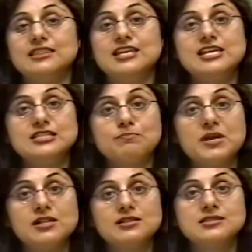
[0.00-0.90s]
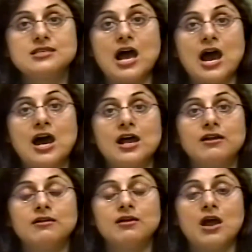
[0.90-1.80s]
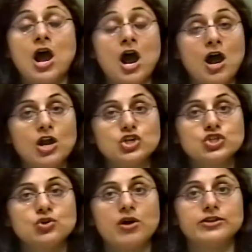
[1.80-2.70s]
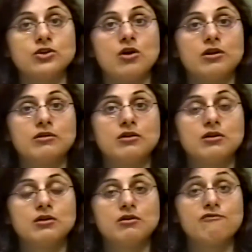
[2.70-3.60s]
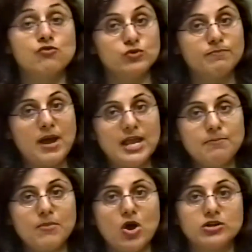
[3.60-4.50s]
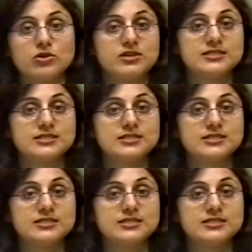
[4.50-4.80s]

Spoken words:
These pills are harsh on your food pipe, on your